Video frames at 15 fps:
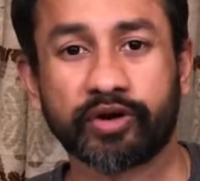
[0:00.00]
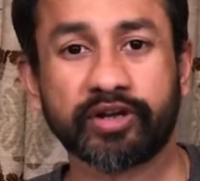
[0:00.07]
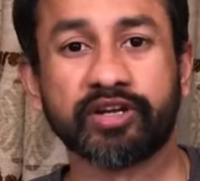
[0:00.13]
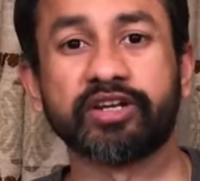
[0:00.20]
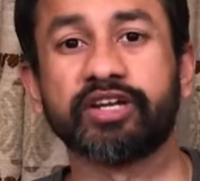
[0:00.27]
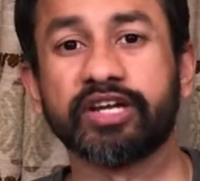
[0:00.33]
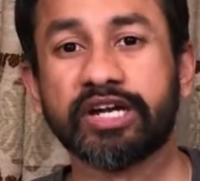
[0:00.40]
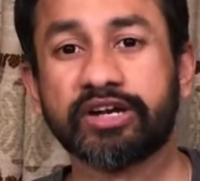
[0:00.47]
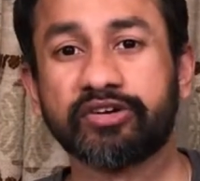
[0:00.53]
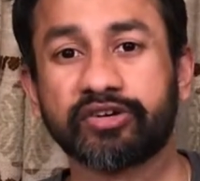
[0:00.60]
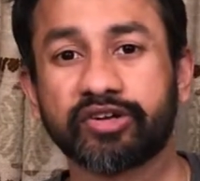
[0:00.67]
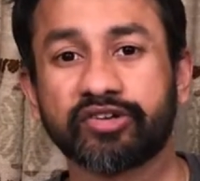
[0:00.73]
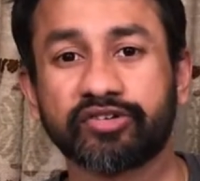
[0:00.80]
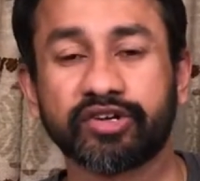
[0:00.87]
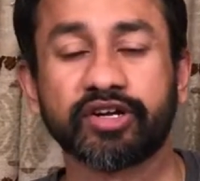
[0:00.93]
really
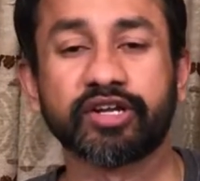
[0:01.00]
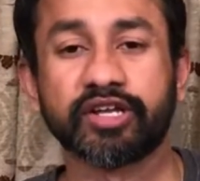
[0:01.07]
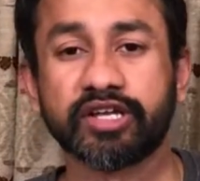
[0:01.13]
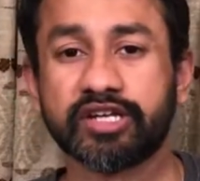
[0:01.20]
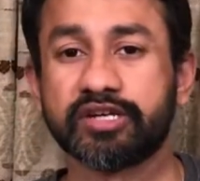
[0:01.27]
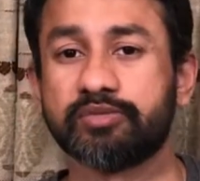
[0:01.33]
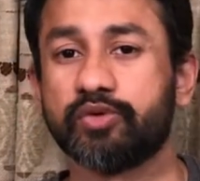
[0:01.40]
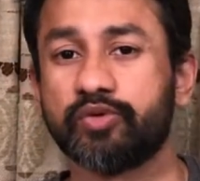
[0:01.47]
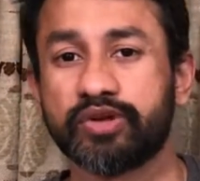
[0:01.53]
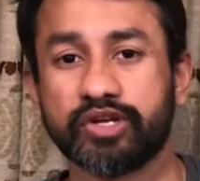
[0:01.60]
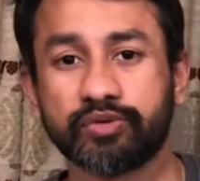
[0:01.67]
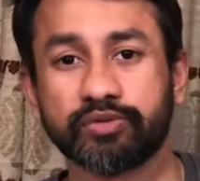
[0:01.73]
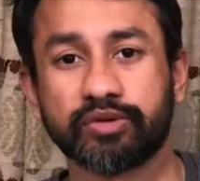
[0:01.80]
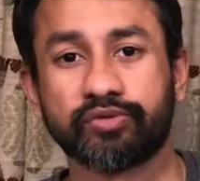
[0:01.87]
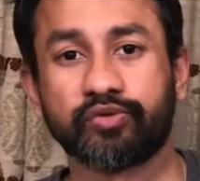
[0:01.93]
interested in moving
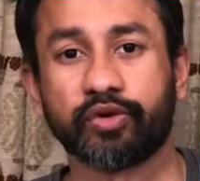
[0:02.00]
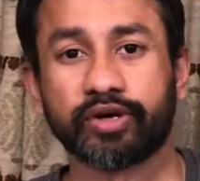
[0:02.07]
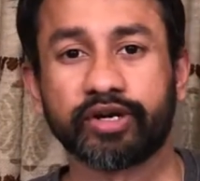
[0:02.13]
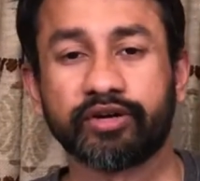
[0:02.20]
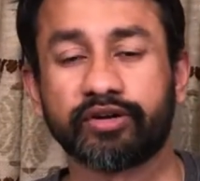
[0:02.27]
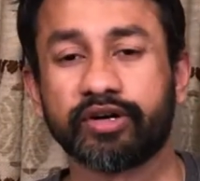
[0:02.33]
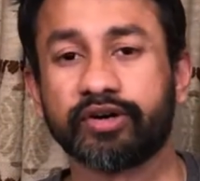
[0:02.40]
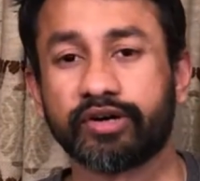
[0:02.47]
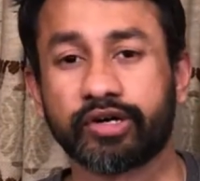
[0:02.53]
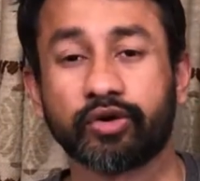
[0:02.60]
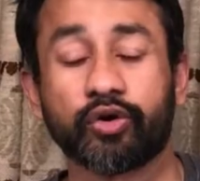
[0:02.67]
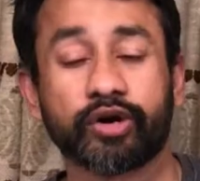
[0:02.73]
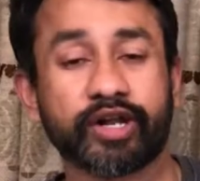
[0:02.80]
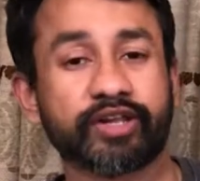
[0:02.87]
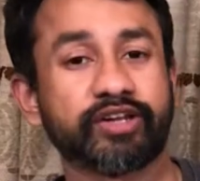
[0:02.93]
to a foreign country
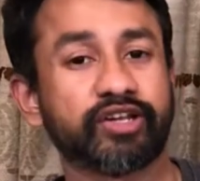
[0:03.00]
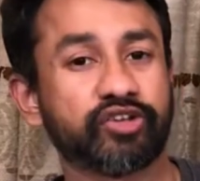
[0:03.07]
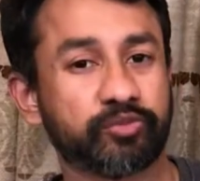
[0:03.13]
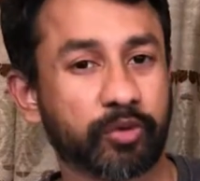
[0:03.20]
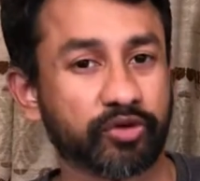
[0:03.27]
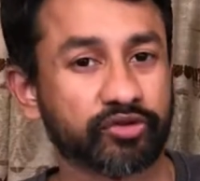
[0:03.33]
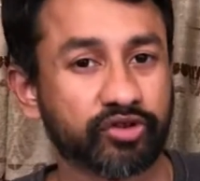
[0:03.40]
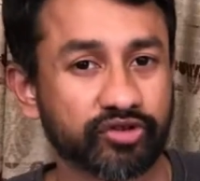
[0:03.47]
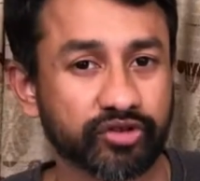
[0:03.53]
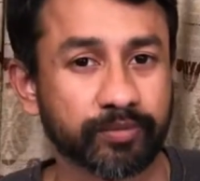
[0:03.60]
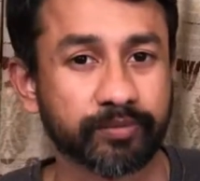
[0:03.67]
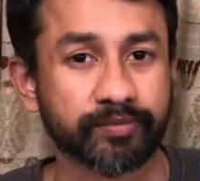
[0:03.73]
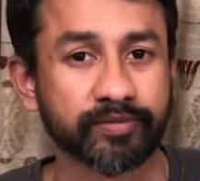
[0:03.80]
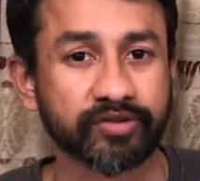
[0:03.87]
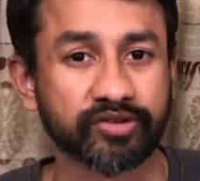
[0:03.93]
on a
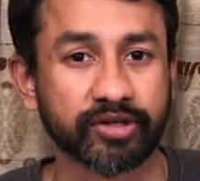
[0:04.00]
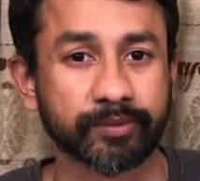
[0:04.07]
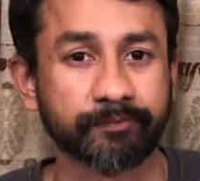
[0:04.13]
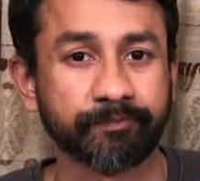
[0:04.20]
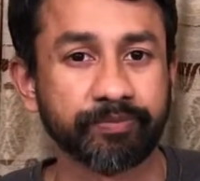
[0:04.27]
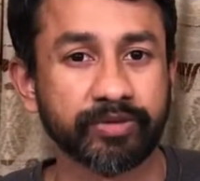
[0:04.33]
sponsorship visa.